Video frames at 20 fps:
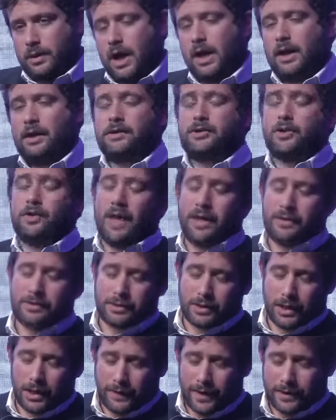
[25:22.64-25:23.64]
Got it. So
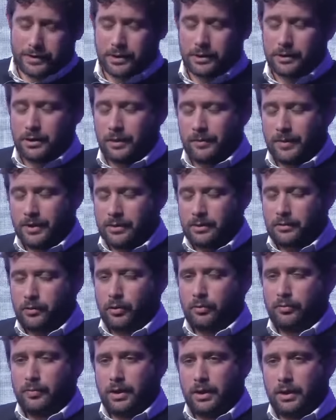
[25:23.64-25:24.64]
that, yeah, that did come in
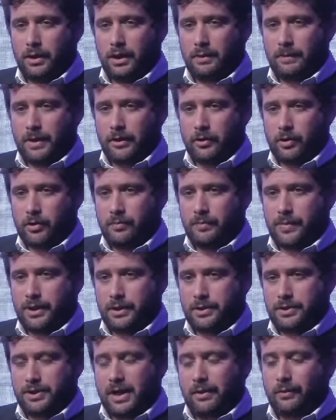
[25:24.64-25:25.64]
through me and my group
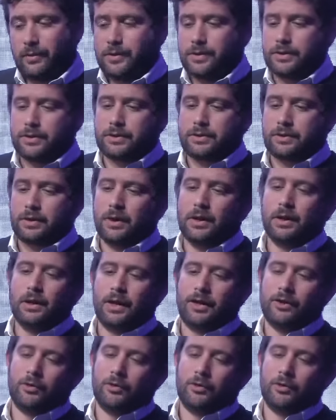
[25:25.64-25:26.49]
because that was uh,